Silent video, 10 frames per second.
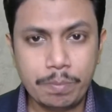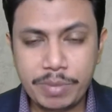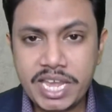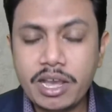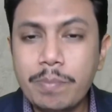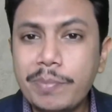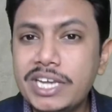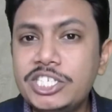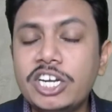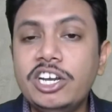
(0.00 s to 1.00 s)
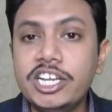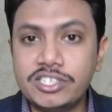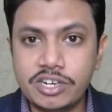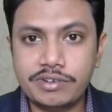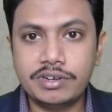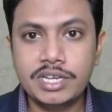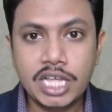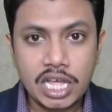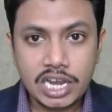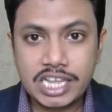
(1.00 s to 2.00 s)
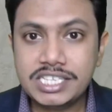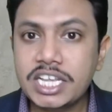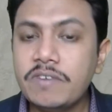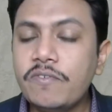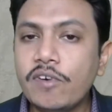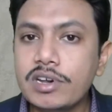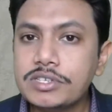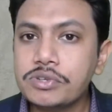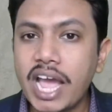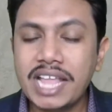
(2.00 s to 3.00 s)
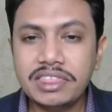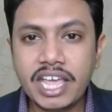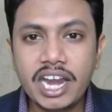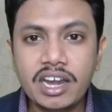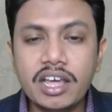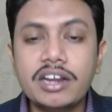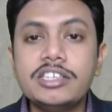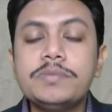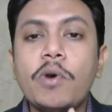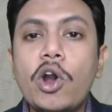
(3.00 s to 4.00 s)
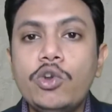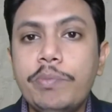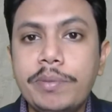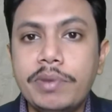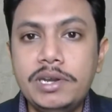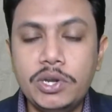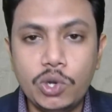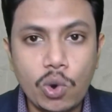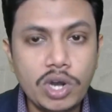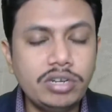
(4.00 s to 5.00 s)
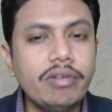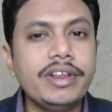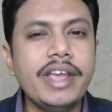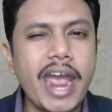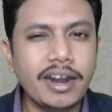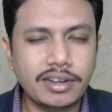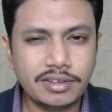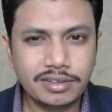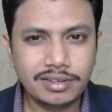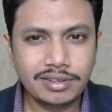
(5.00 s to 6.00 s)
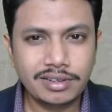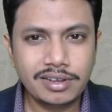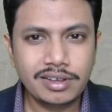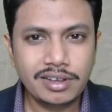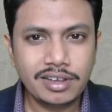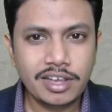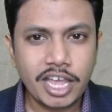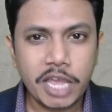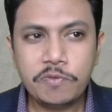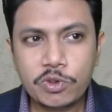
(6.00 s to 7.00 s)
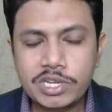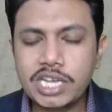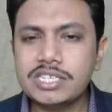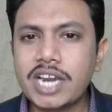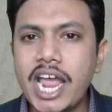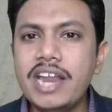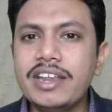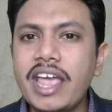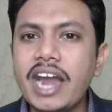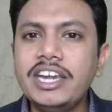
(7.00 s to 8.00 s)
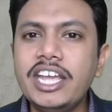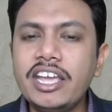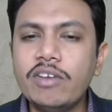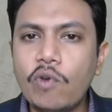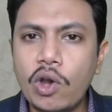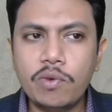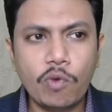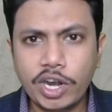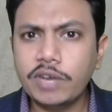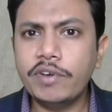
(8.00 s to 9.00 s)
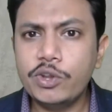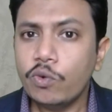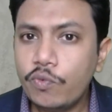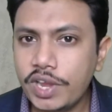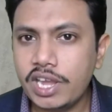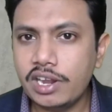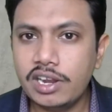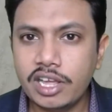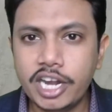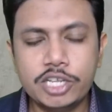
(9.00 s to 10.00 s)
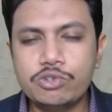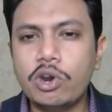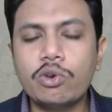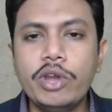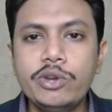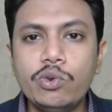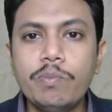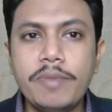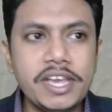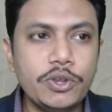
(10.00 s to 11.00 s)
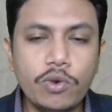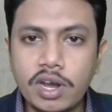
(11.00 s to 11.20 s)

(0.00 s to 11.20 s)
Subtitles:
Be a patient listener. Listen first and then respond to people. Don't react. If you just try reacting on whatever you feel, it is not going to make you